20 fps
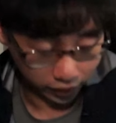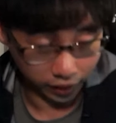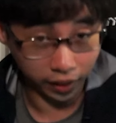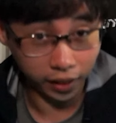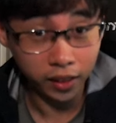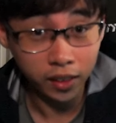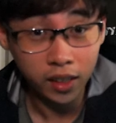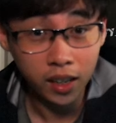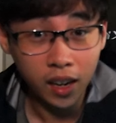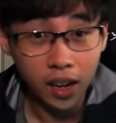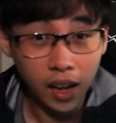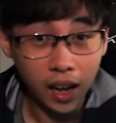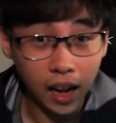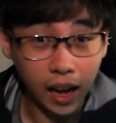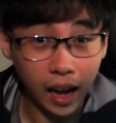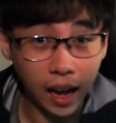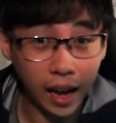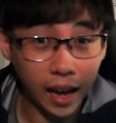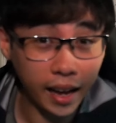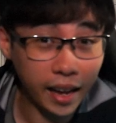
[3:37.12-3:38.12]
there.
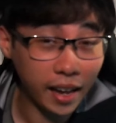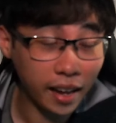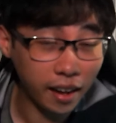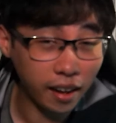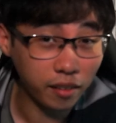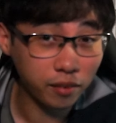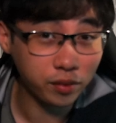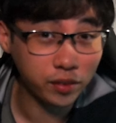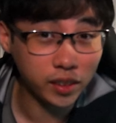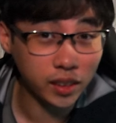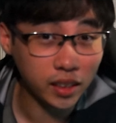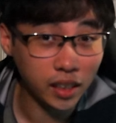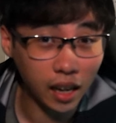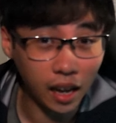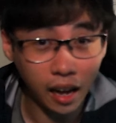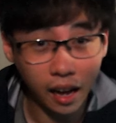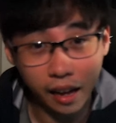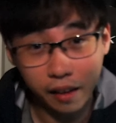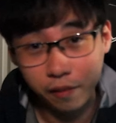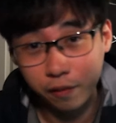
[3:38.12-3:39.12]
I have the
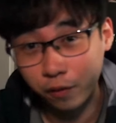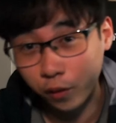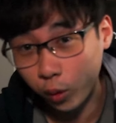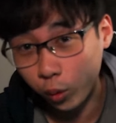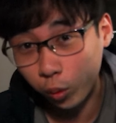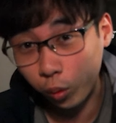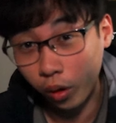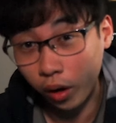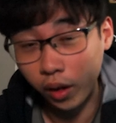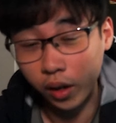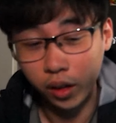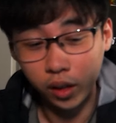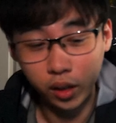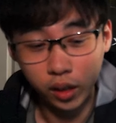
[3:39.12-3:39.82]
iPhone